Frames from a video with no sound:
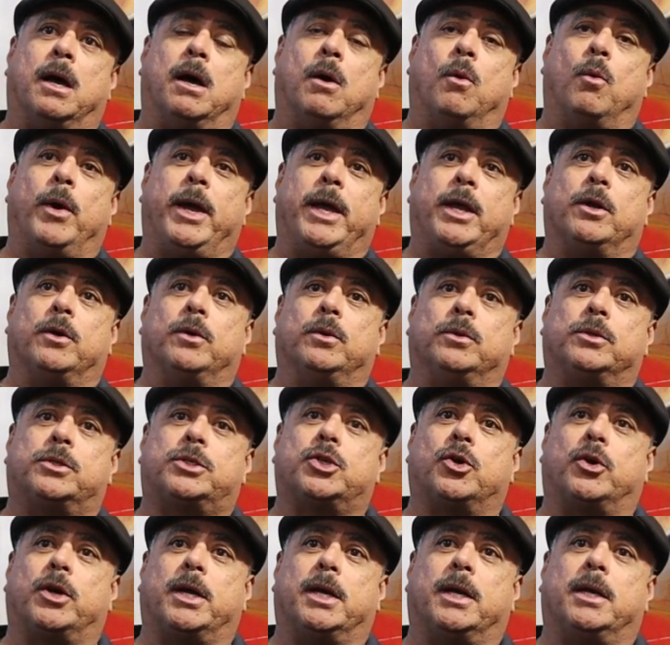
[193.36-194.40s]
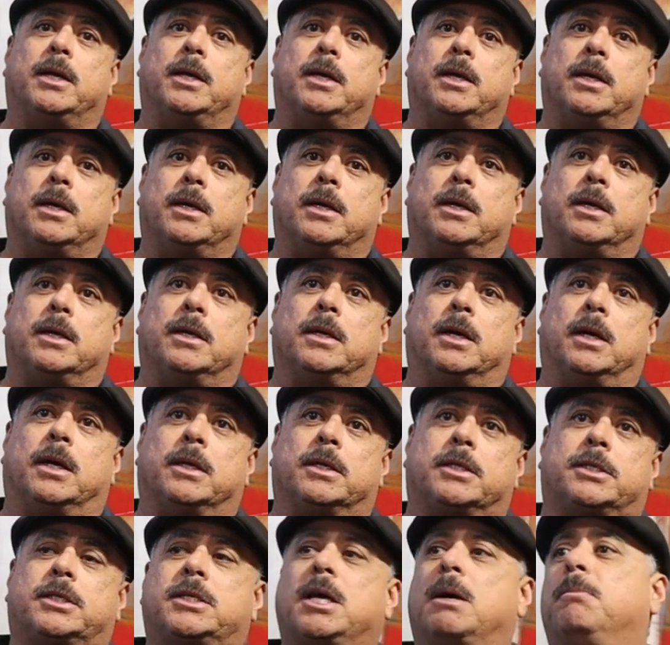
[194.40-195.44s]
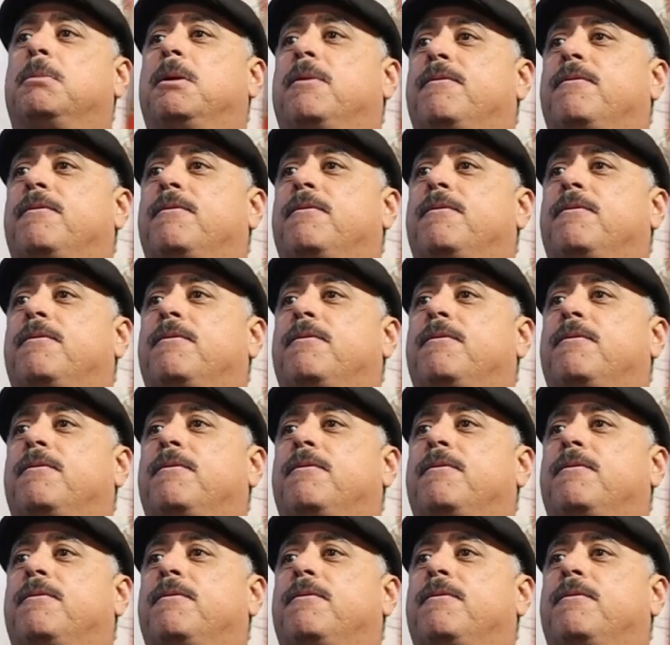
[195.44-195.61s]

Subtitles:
way to sort of sum